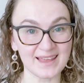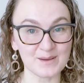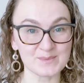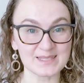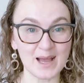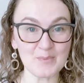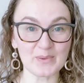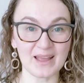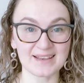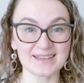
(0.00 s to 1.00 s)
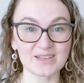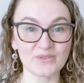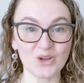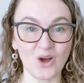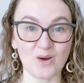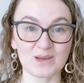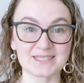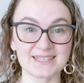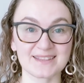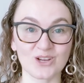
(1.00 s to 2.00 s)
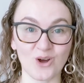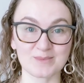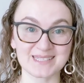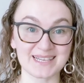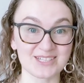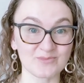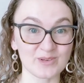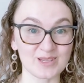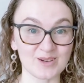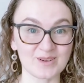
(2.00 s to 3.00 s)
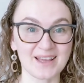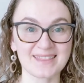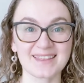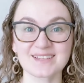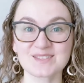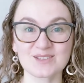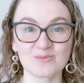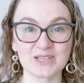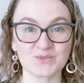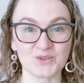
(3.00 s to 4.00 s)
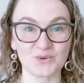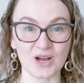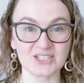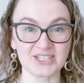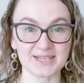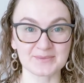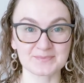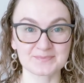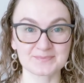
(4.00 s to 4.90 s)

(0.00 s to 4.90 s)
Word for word: thumbs up and leave a comment in the comment section below. Thanks so much for watching.